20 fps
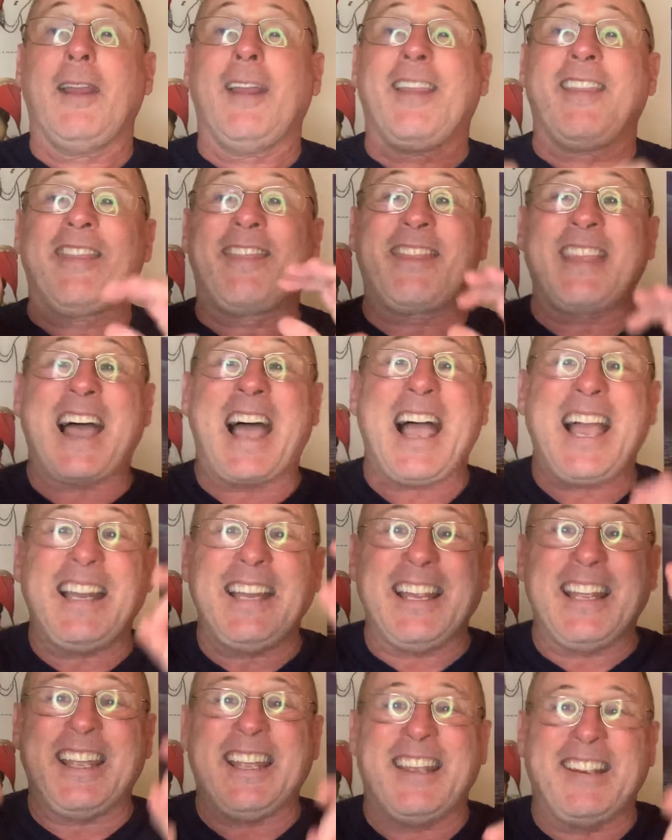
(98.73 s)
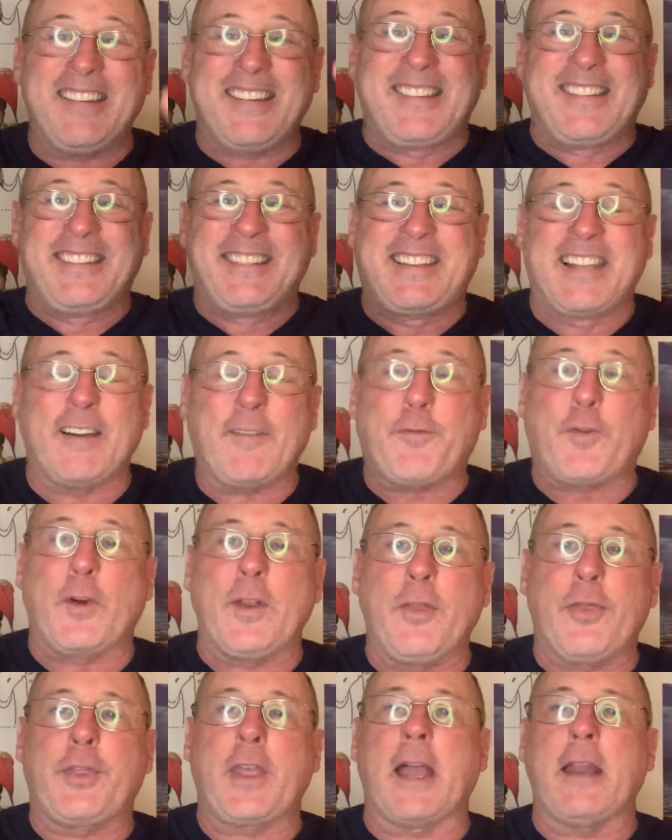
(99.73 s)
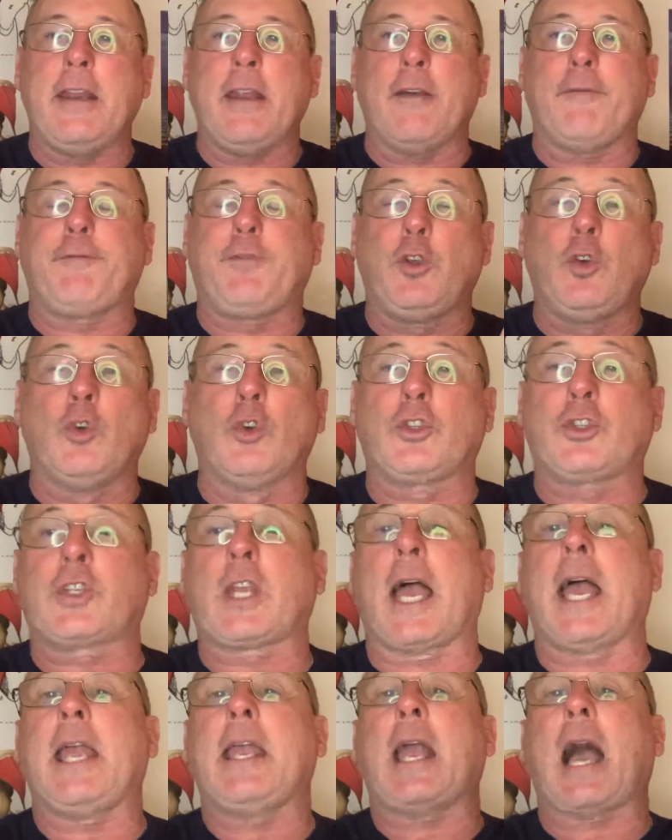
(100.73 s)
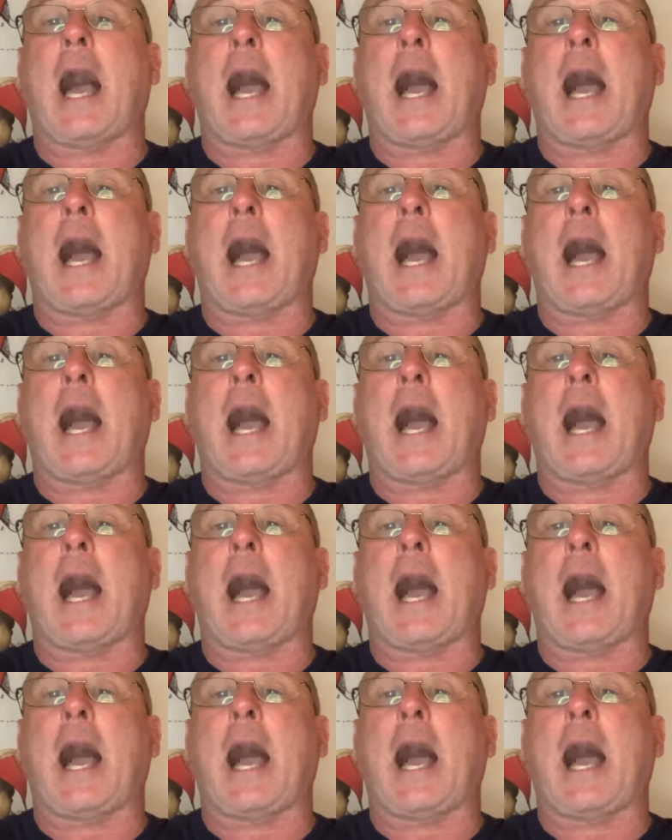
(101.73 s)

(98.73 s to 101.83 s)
That is different than if you say,